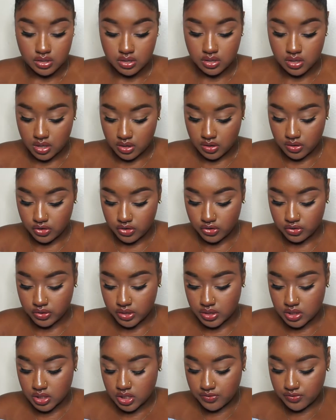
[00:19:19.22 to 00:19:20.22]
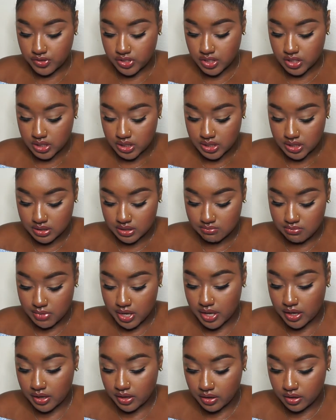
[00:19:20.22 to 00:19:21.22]
So let's give this a
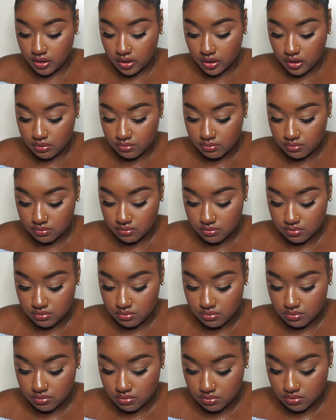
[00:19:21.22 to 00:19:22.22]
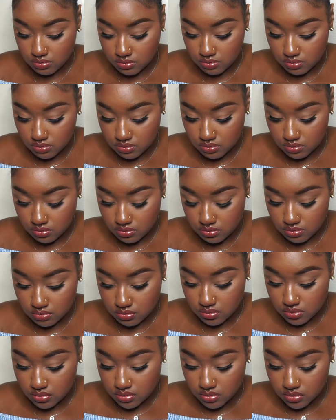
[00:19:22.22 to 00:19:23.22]
smell.
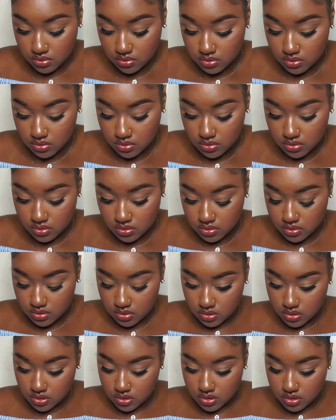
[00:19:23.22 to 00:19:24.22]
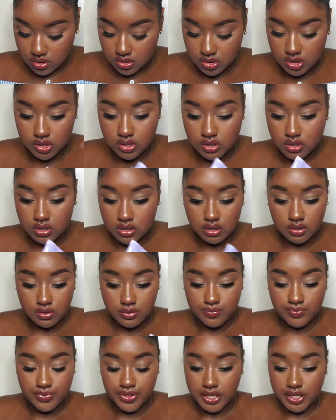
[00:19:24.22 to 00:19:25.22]
I think this,
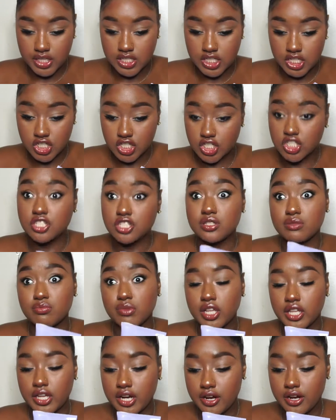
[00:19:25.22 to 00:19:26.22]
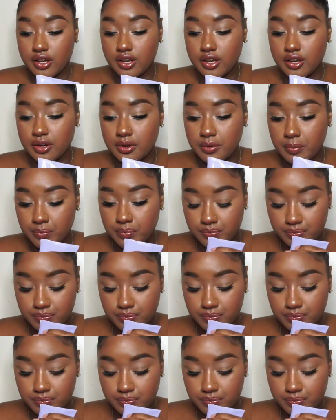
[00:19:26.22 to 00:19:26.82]
oh, I guess I should just smell it out of here.